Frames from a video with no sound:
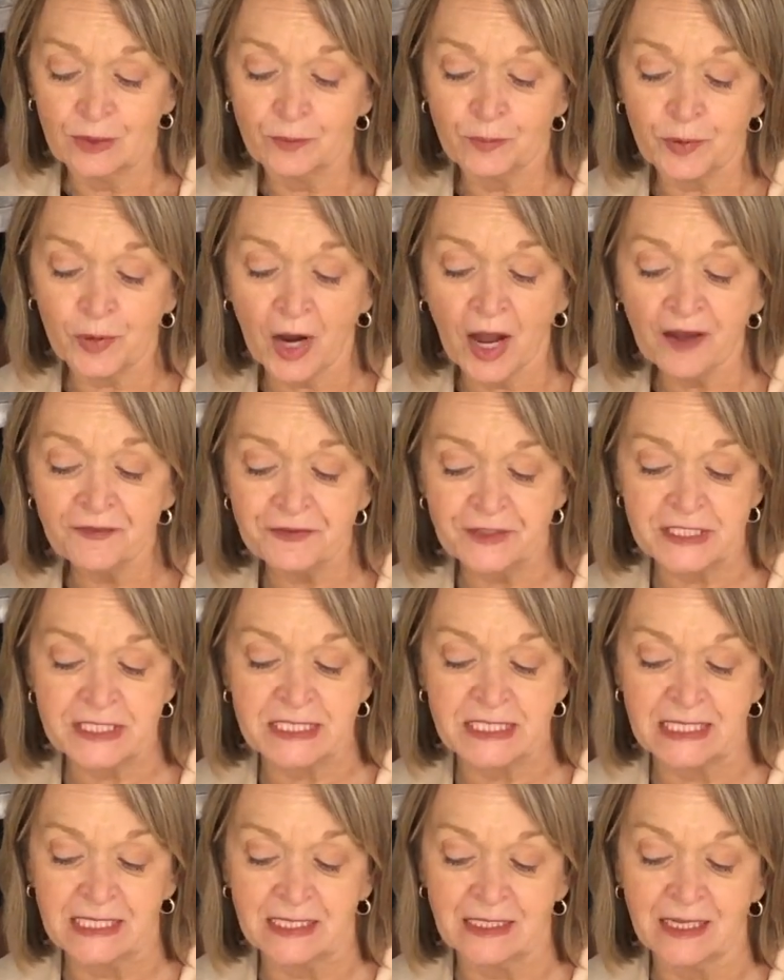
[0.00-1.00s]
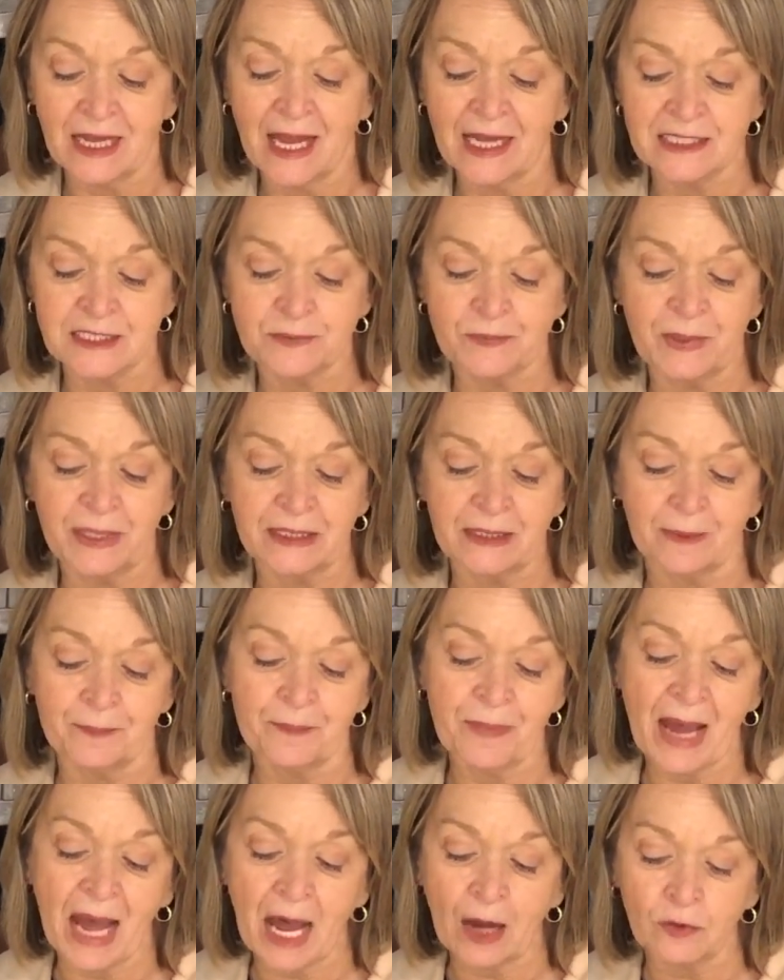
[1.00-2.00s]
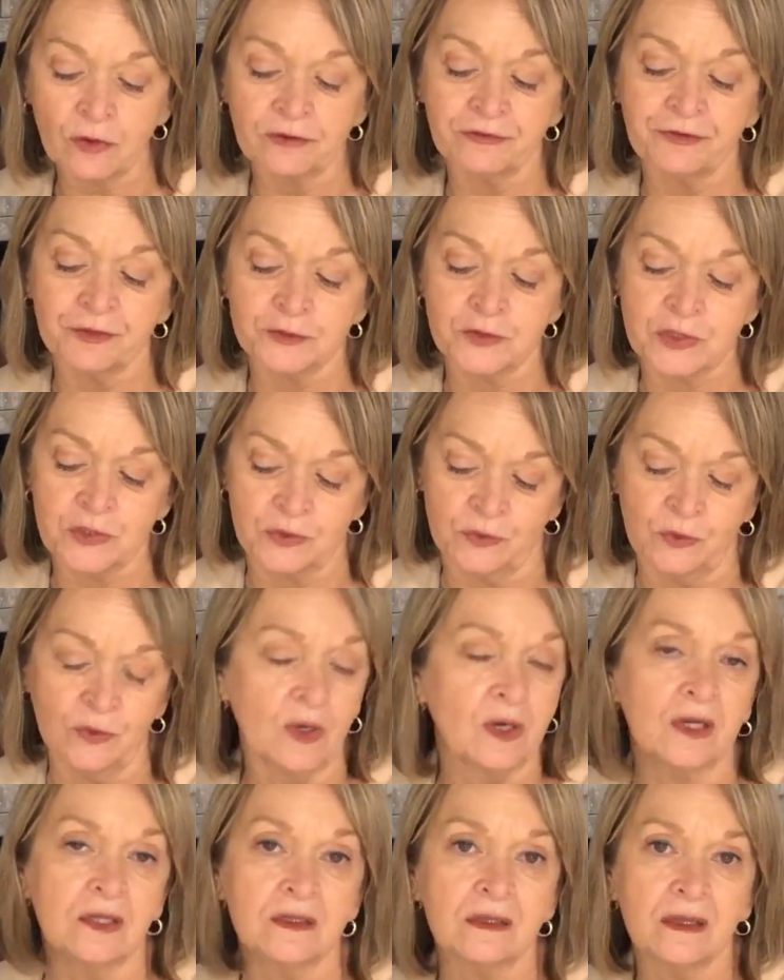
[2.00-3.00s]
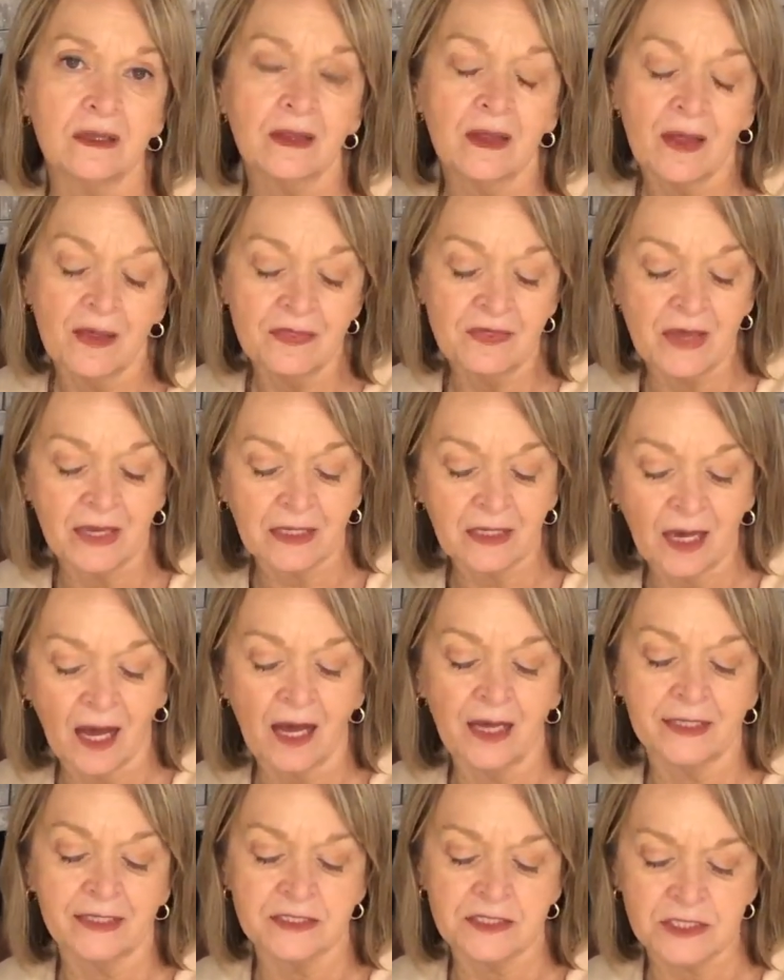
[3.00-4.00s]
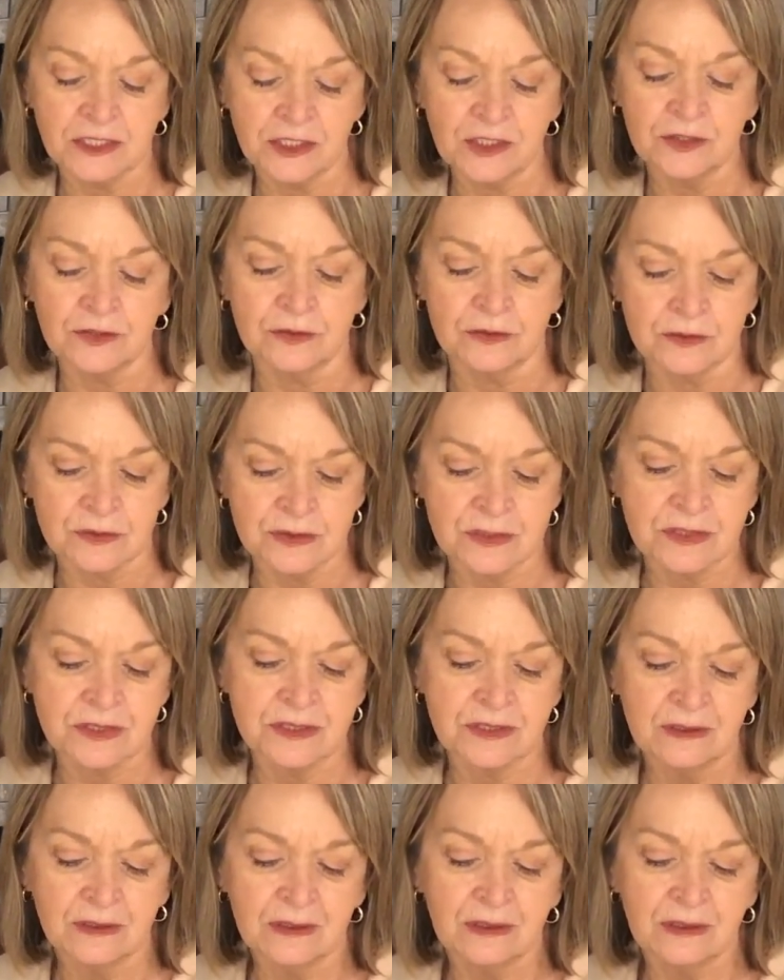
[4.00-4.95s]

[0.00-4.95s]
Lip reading: prophecy has been a powerful tool that God has used.